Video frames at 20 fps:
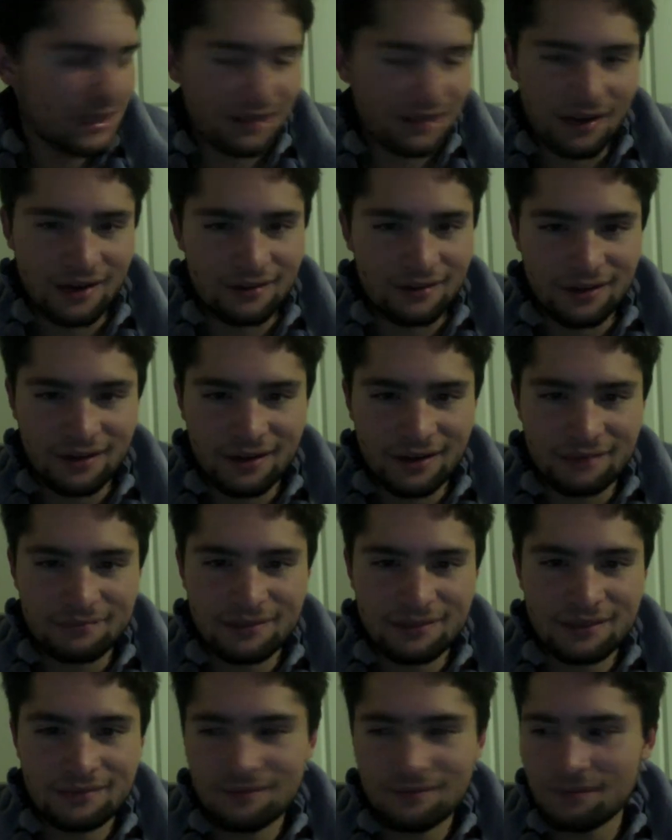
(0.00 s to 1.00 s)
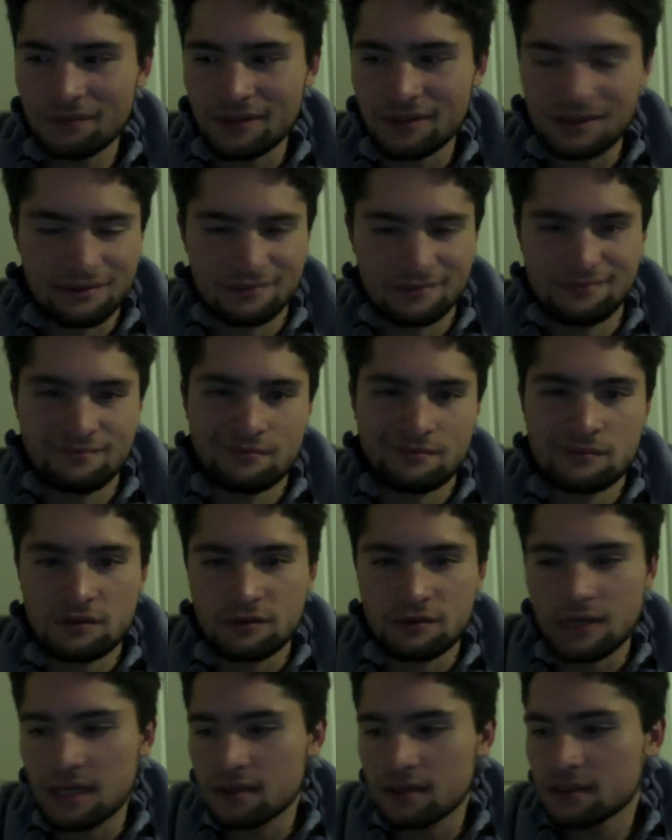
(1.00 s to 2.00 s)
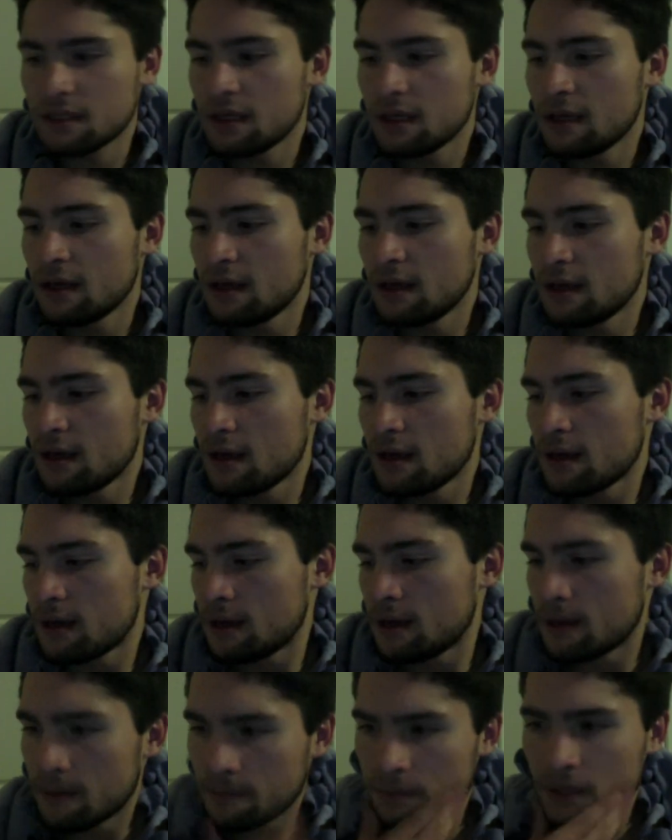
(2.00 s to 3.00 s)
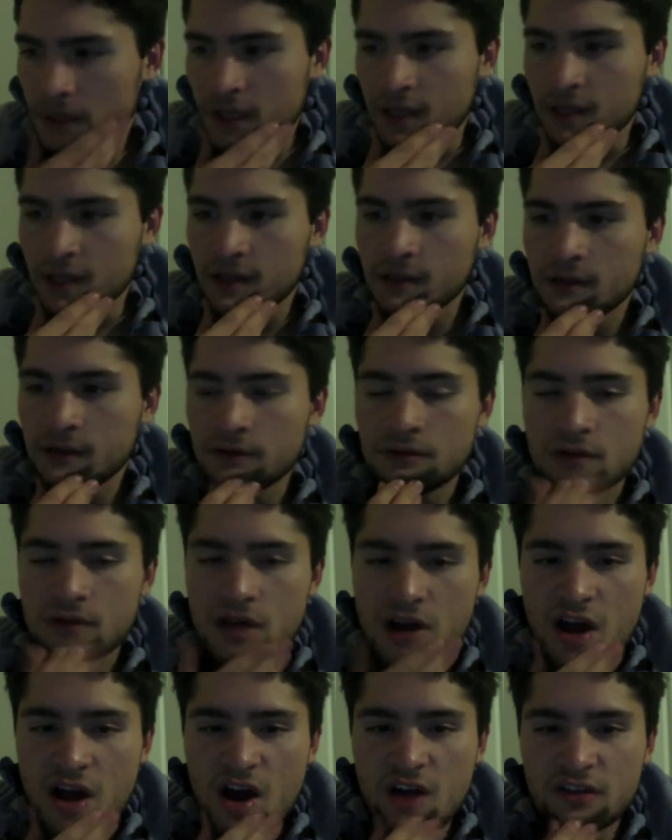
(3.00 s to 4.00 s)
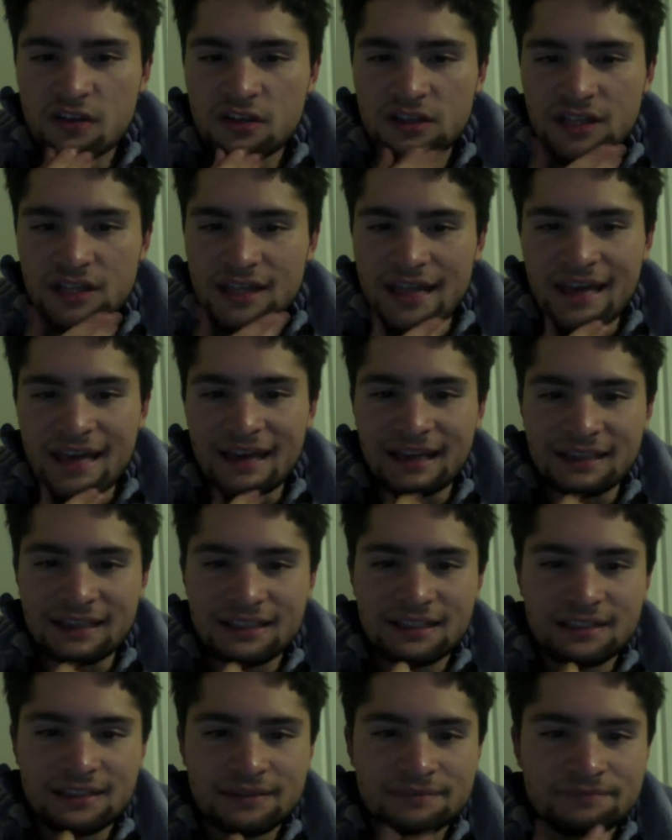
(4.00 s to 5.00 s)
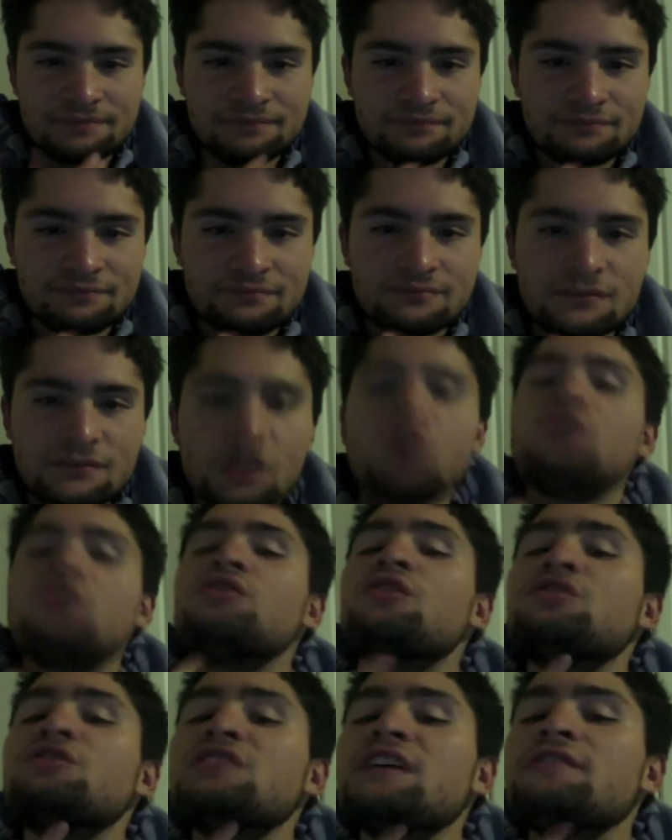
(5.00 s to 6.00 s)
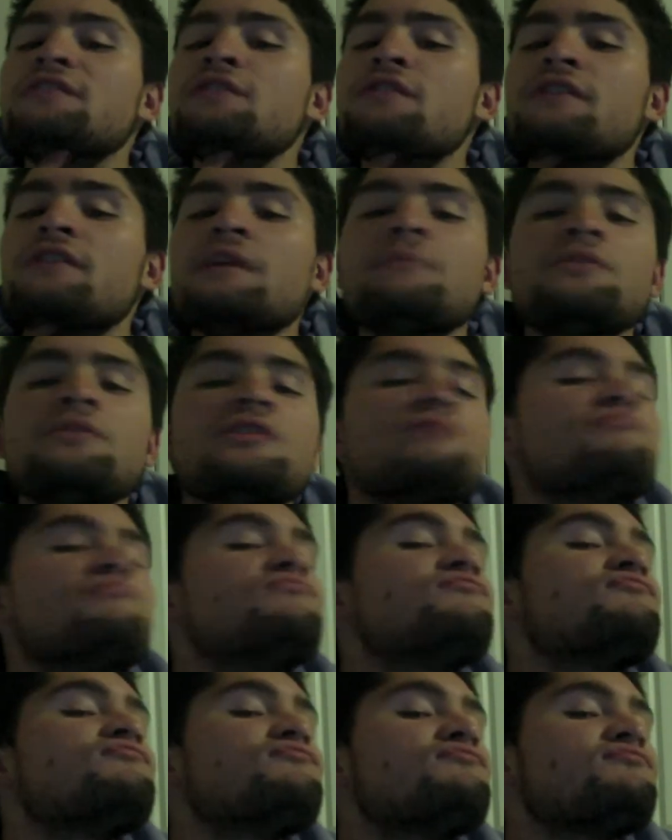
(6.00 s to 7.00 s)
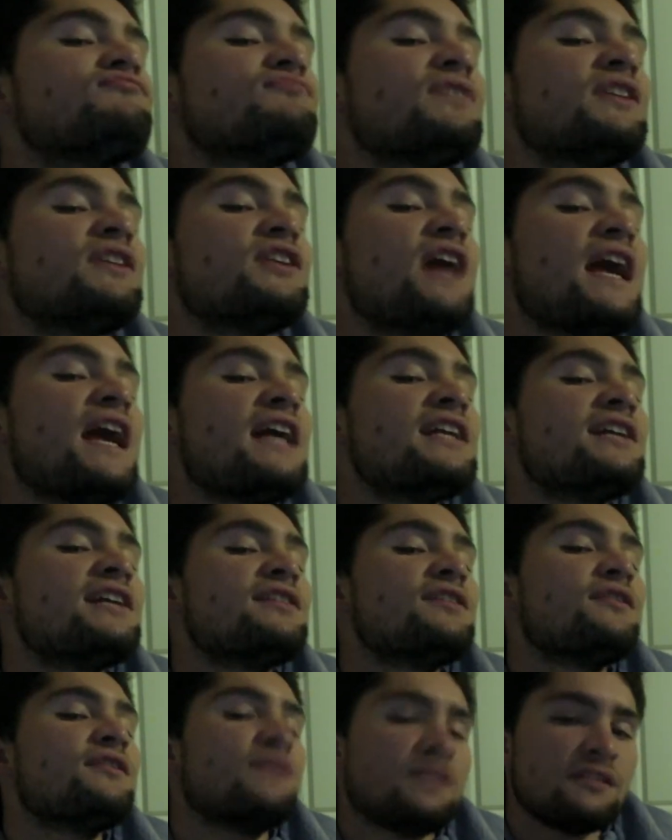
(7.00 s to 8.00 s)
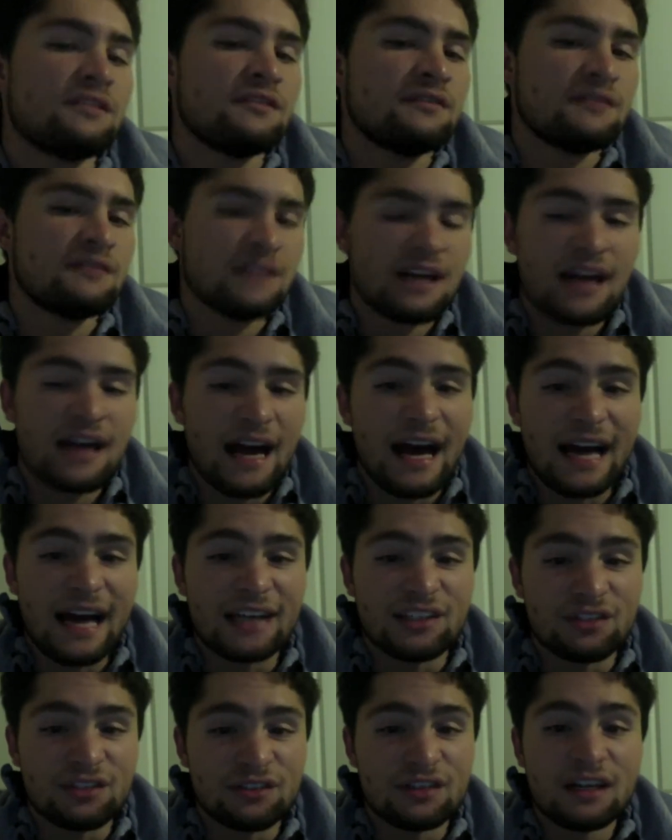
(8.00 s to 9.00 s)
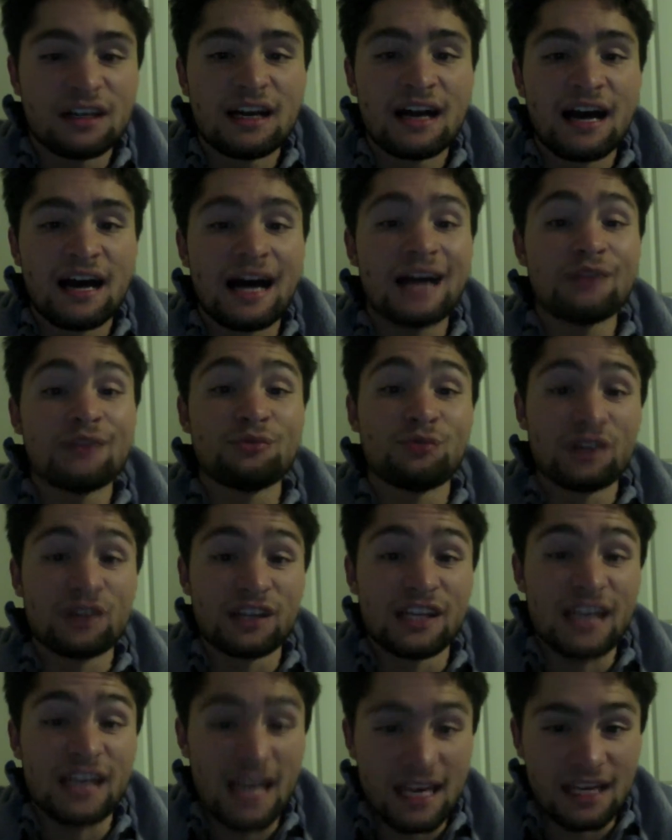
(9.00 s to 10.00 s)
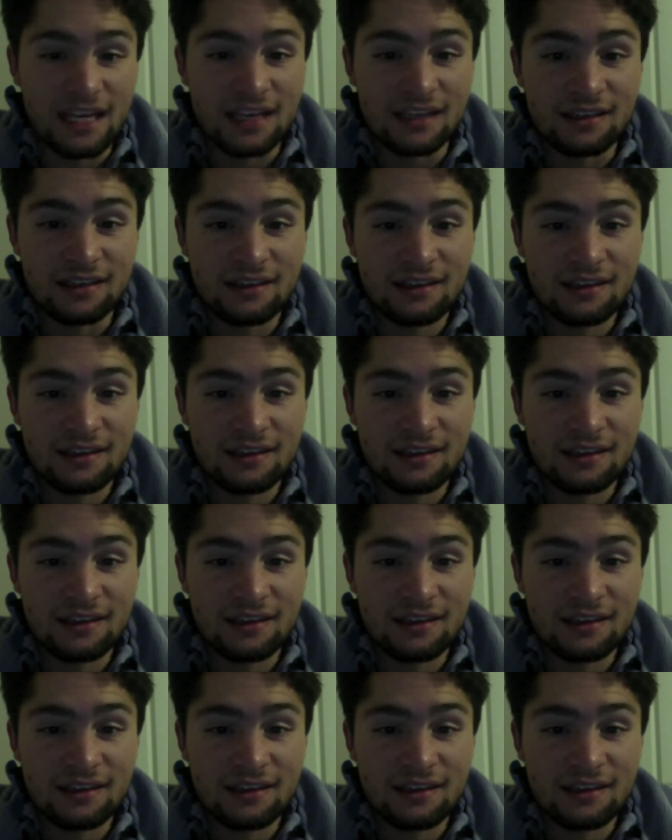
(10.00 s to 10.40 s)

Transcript: I don't know. I'm, who cares? But other than that, oh, No Shave November. You hate it, don't you? I do. I really hate it.